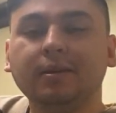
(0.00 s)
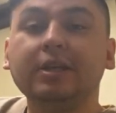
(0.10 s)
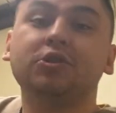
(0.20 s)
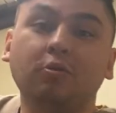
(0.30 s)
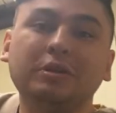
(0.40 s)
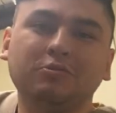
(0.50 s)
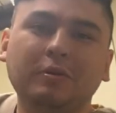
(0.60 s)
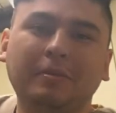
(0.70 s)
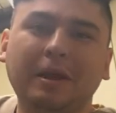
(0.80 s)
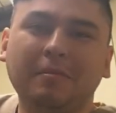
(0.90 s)
is the ones we
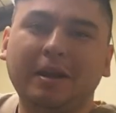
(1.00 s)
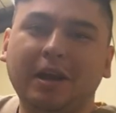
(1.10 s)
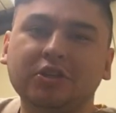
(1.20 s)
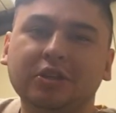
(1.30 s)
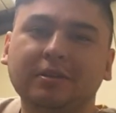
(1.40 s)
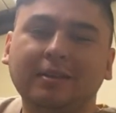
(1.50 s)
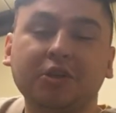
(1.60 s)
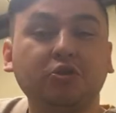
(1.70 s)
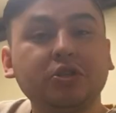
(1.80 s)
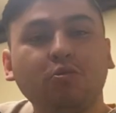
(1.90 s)
play in mariachi.
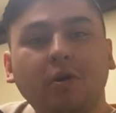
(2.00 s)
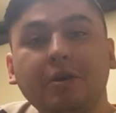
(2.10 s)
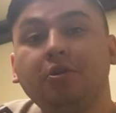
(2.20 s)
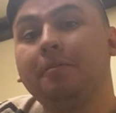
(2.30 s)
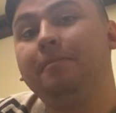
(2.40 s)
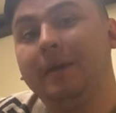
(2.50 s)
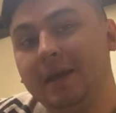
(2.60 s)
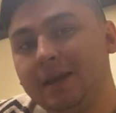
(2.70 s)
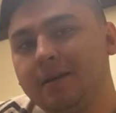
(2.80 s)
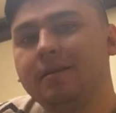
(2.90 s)
That's the reason why they're
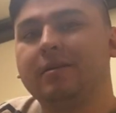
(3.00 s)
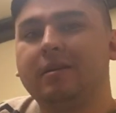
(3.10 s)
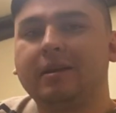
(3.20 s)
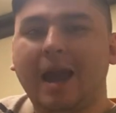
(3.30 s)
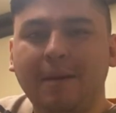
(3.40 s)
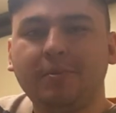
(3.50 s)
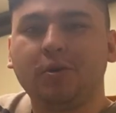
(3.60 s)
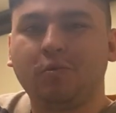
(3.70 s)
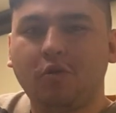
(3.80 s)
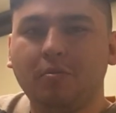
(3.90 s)
big
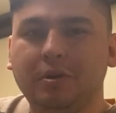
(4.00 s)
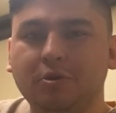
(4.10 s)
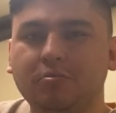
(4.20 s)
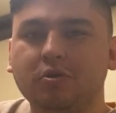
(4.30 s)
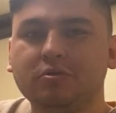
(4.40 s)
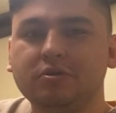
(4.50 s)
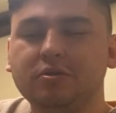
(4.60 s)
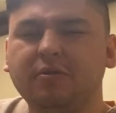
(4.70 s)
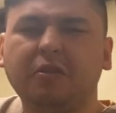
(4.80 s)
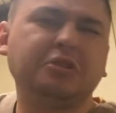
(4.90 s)
capital Roman numerals
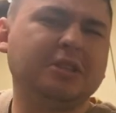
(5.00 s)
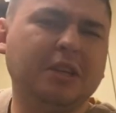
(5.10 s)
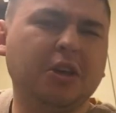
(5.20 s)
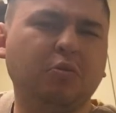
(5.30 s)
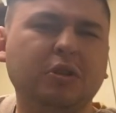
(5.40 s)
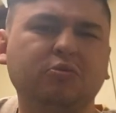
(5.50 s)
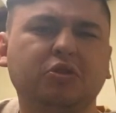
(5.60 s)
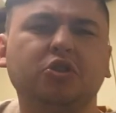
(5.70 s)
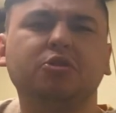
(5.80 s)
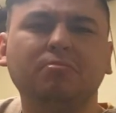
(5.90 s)
versus the other ones which
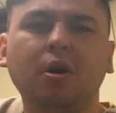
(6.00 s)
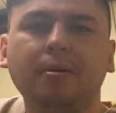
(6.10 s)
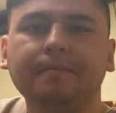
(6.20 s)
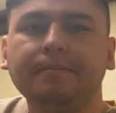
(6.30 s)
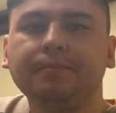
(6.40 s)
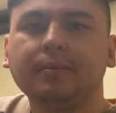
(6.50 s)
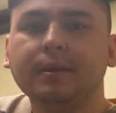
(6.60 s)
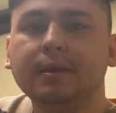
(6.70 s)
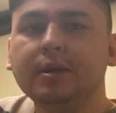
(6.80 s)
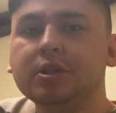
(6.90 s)
are small.
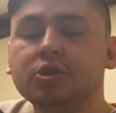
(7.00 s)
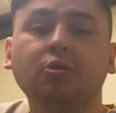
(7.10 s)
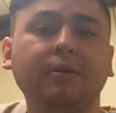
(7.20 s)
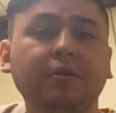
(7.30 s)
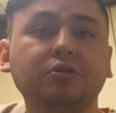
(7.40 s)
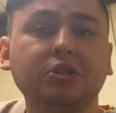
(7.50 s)
So if it was